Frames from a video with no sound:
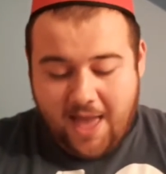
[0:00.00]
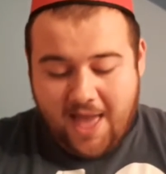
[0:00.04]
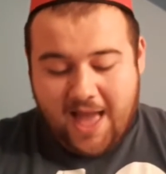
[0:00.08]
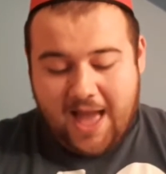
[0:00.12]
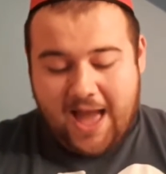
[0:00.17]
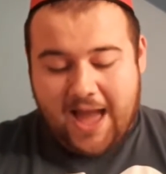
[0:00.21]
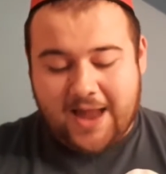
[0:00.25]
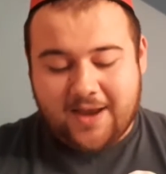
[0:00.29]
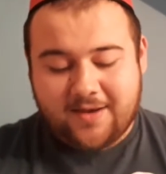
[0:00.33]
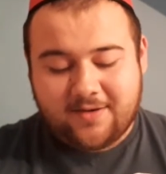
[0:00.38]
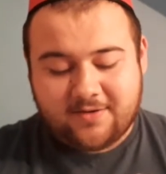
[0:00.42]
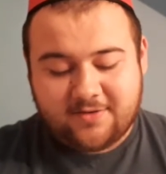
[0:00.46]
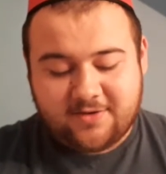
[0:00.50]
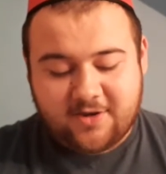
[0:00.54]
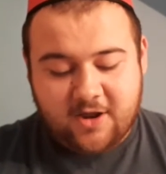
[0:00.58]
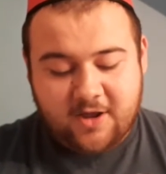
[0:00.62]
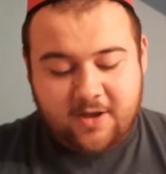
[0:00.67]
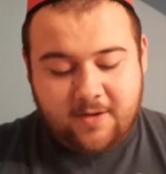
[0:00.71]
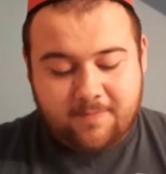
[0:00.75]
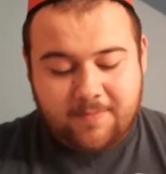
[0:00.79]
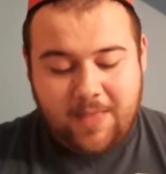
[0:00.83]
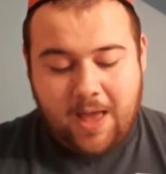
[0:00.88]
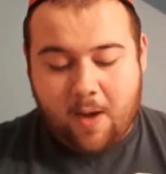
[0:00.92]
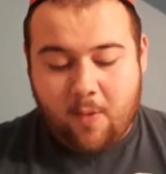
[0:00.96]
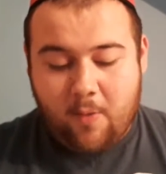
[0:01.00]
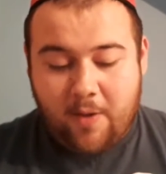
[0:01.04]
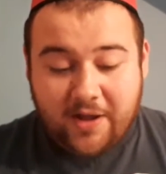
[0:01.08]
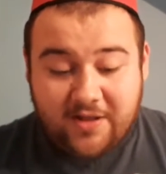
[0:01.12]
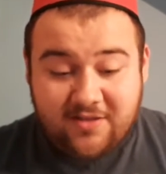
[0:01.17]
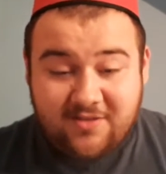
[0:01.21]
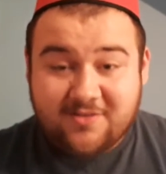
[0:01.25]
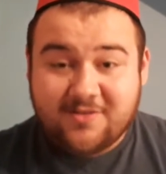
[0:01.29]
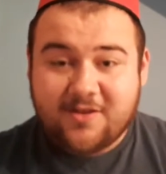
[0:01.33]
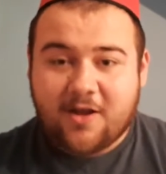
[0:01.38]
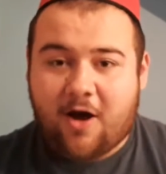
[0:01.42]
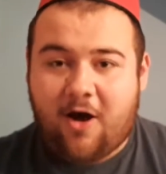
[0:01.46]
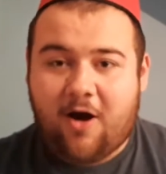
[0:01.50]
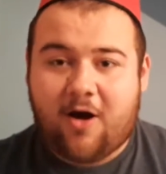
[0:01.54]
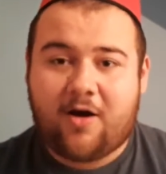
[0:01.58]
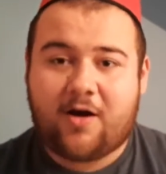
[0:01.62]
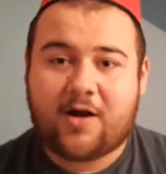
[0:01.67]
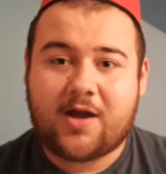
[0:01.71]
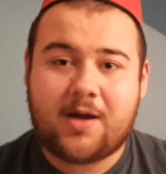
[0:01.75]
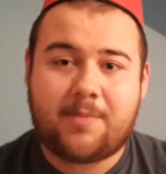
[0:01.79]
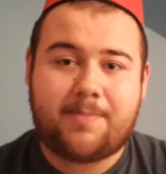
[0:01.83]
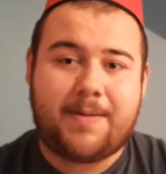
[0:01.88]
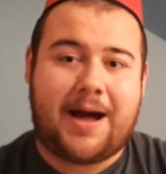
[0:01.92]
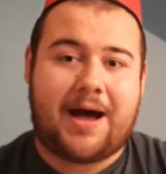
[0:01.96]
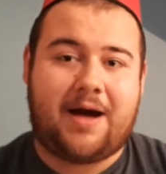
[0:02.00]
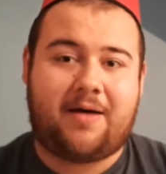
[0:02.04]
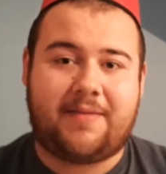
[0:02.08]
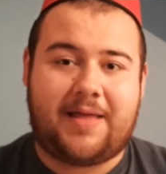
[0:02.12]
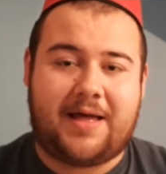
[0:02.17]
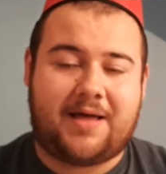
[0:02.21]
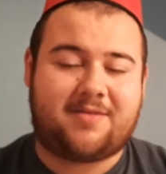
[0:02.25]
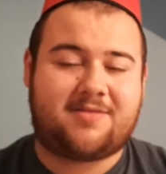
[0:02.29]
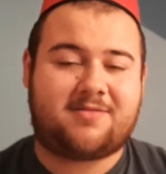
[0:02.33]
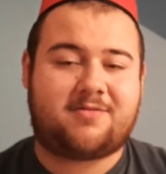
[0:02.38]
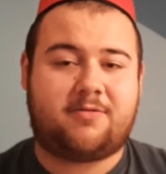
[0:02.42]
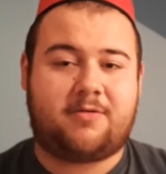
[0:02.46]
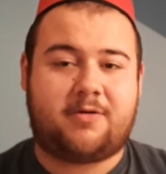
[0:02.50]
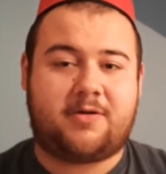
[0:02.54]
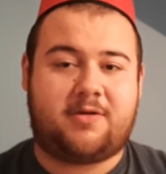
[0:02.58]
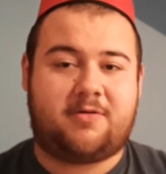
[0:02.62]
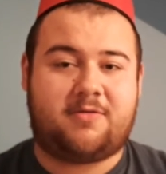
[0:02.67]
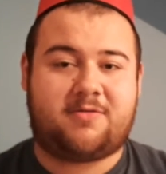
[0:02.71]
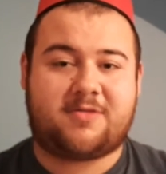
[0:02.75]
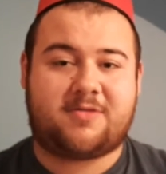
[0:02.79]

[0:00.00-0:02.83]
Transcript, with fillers: And um, I want to talk about that, so I do.